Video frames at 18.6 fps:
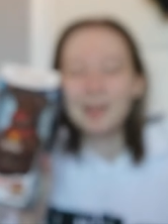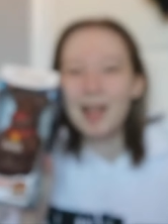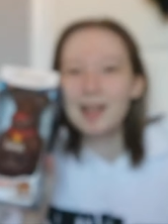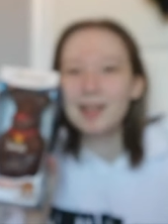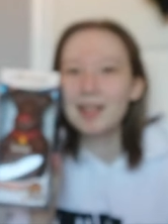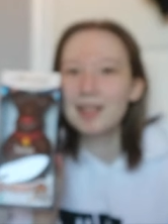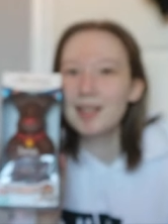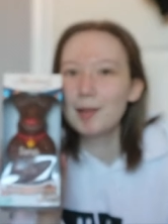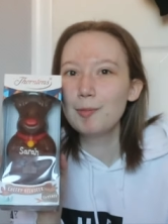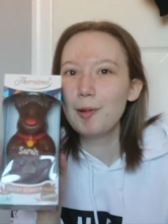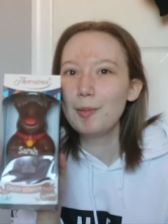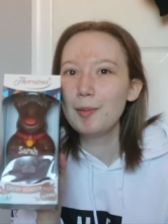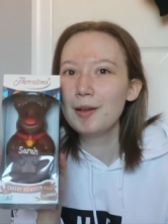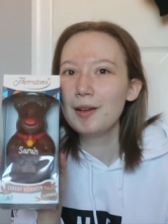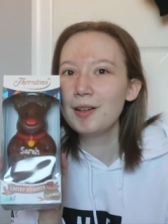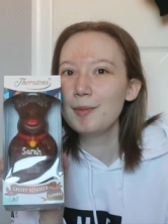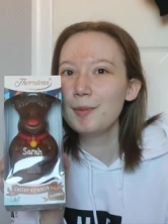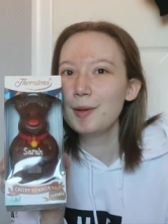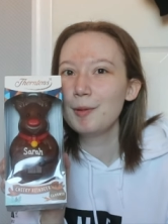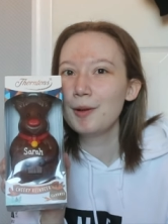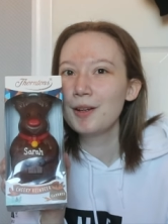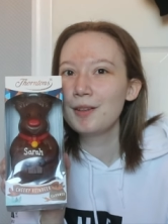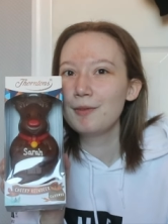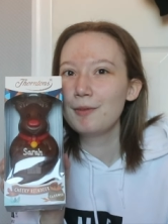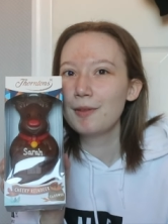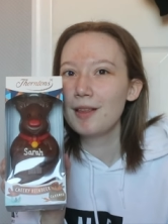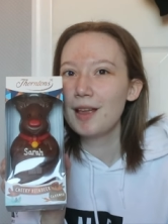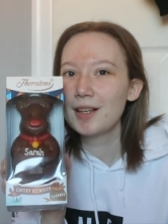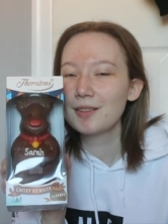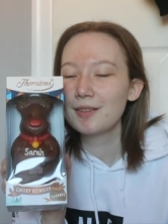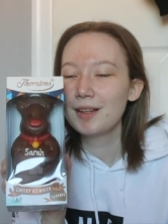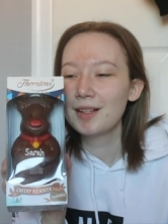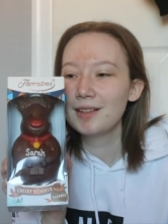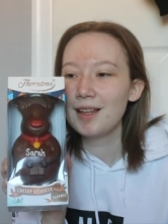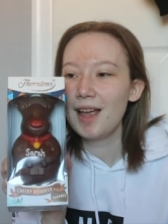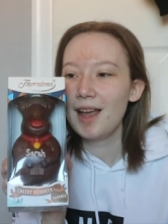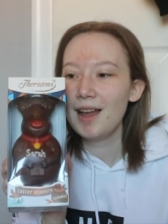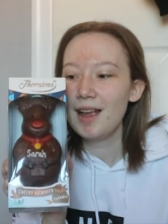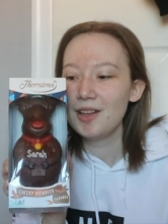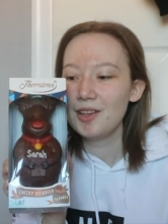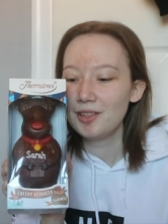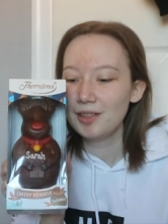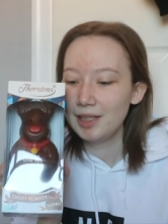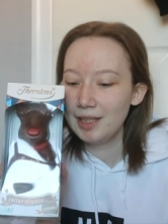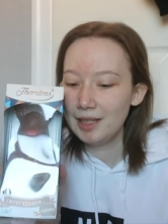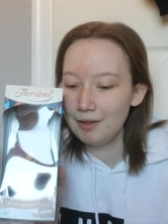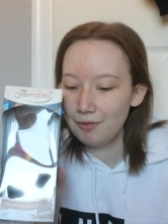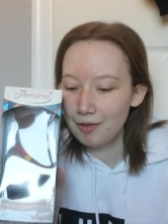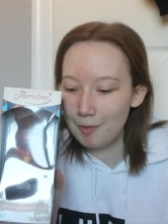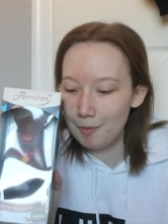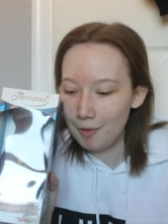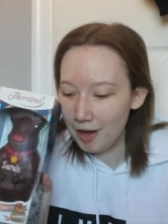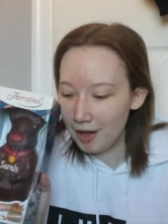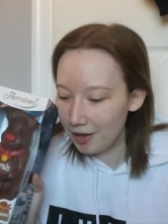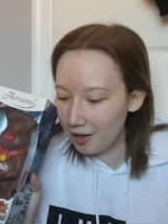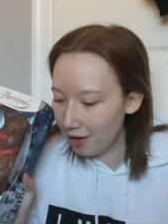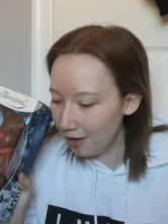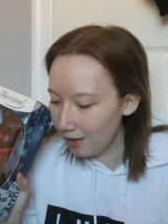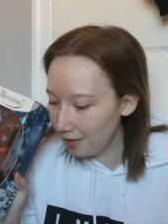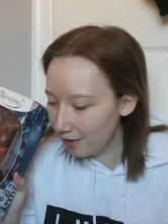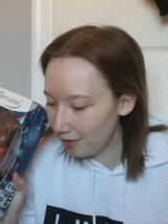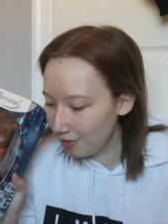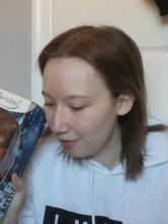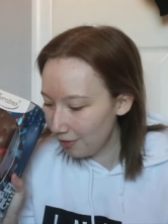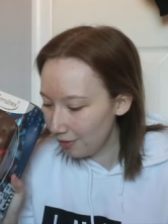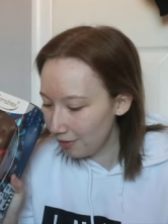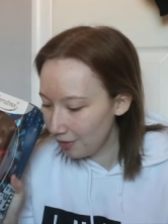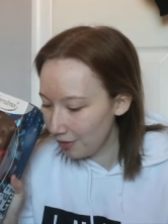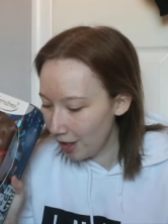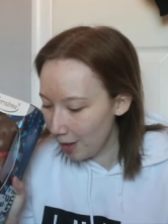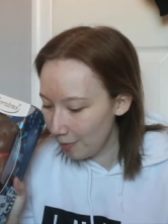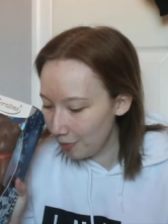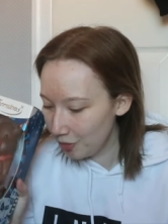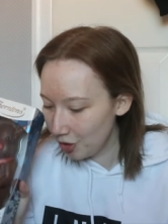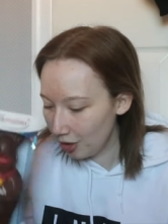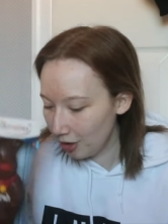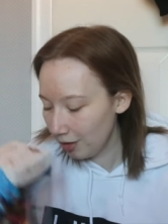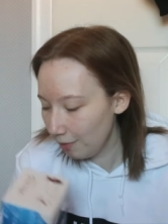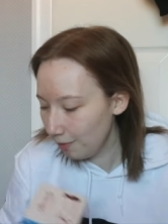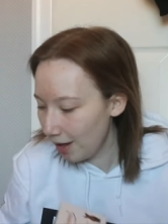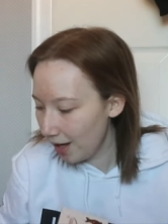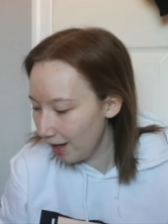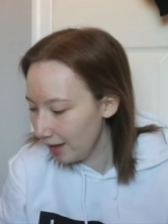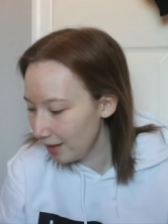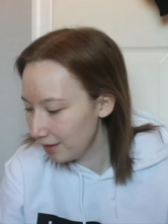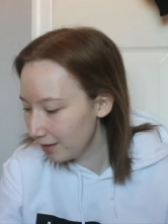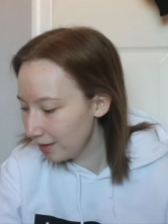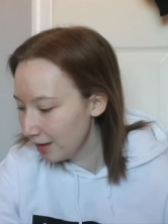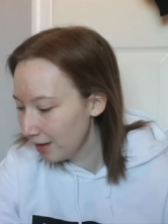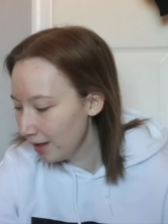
Like, this is probably going to be one of the last things that I actually eat from what I got chocolate wise.